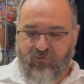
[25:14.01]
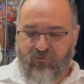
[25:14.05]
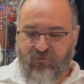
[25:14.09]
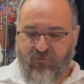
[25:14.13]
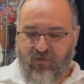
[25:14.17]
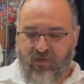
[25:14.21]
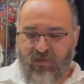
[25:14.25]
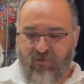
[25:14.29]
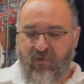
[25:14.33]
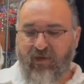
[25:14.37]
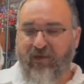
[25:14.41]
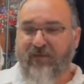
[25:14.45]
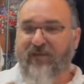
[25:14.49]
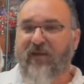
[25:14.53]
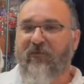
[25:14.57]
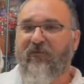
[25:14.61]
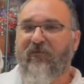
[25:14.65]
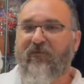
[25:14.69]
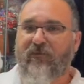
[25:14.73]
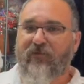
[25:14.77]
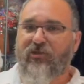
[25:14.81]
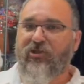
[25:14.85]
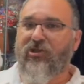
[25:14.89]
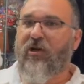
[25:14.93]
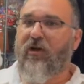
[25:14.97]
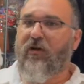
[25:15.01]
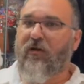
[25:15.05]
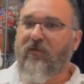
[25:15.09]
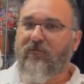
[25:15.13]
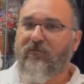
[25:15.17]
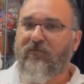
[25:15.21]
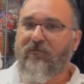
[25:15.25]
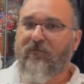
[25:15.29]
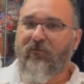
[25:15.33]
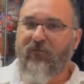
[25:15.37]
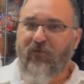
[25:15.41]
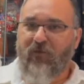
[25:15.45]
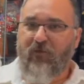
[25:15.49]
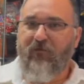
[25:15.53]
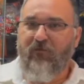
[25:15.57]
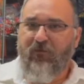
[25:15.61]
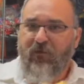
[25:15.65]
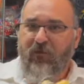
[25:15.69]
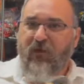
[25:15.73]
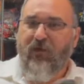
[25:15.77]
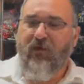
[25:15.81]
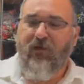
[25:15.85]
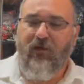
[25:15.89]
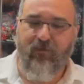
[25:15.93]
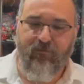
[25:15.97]
it makes up for the show. For for
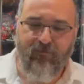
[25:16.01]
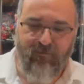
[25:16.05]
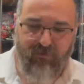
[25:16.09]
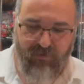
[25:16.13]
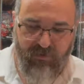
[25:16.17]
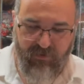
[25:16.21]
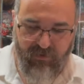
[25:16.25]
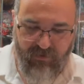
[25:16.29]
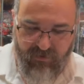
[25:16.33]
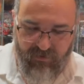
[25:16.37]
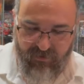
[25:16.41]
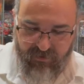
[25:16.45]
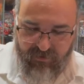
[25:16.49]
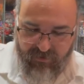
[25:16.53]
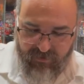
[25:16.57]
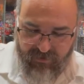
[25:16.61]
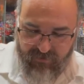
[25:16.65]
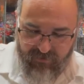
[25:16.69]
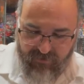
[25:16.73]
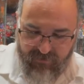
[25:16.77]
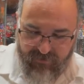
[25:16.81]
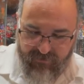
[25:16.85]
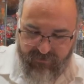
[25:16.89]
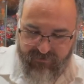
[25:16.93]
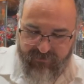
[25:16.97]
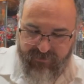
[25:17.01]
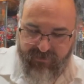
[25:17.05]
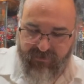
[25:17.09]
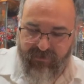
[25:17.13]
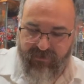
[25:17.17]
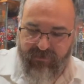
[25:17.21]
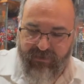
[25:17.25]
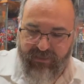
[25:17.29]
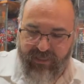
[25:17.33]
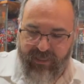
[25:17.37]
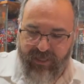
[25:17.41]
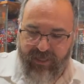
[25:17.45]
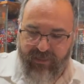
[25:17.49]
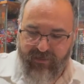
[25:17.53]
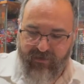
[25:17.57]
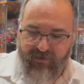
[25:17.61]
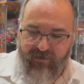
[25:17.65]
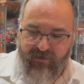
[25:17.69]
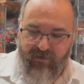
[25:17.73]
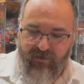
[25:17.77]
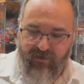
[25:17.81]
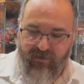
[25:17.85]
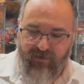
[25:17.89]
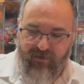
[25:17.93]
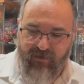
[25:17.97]
the the lack
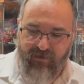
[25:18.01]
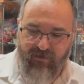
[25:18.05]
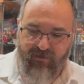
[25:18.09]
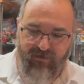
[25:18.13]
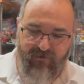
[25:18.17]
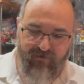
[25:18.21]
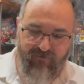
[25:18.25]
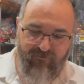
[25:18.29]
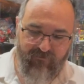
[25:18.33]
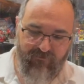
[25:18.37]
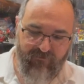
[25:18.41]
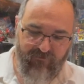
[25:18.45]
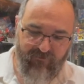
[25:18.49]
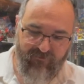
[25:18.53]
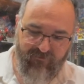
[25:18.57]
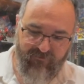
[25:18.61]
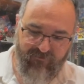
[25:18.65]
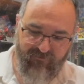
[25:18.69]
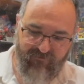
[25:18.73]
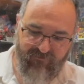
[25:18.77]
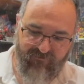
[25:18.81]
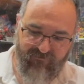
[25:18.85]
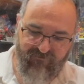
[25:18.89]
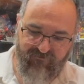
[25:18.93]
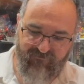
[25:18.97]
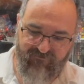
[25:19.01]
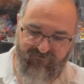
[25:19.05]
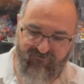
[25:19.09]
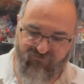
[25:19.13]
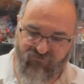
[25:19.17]
of